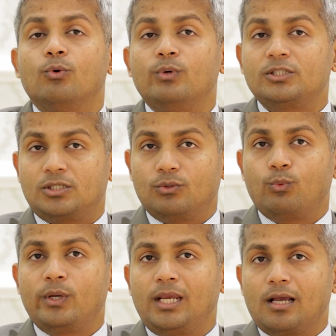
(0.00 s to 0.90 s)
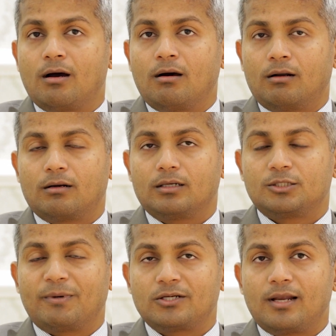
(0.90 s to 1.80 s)
which we are
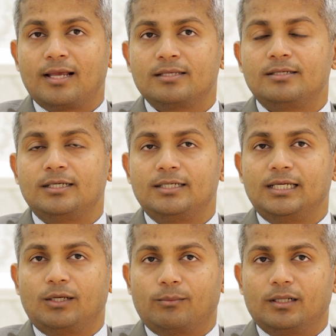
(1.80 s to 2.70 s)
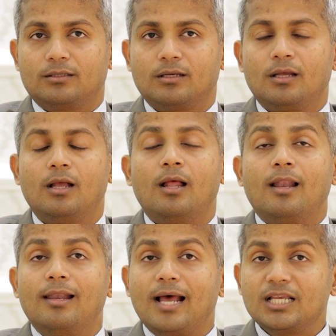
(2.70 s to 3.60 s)
specialized in dealing with.
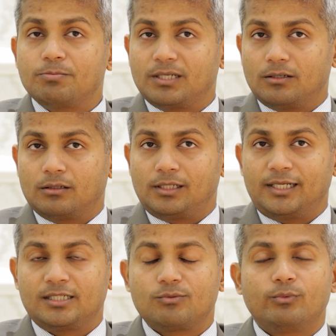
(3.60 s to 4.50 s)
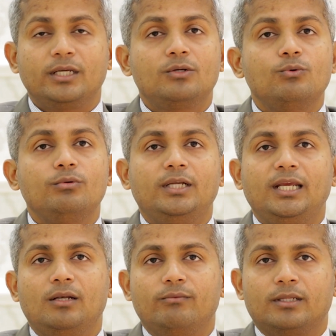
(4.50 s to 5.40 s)
Last but not least, we do
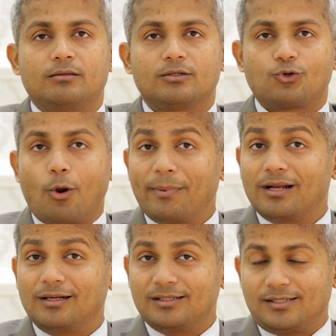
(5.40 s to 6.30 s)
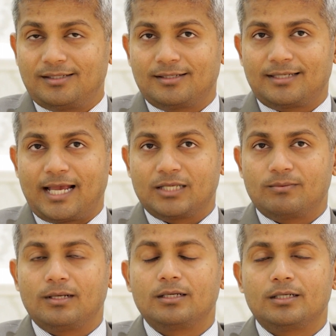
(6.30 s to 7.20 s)
deal with tropical diseases as
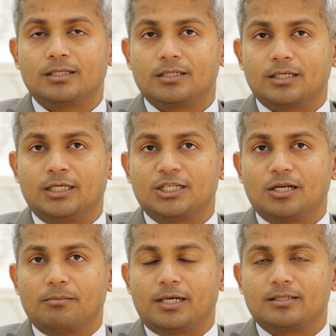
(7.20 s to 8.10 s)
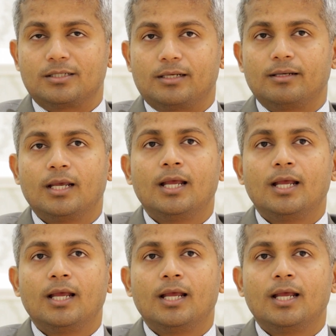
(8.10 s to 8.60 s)
well in internal medicine,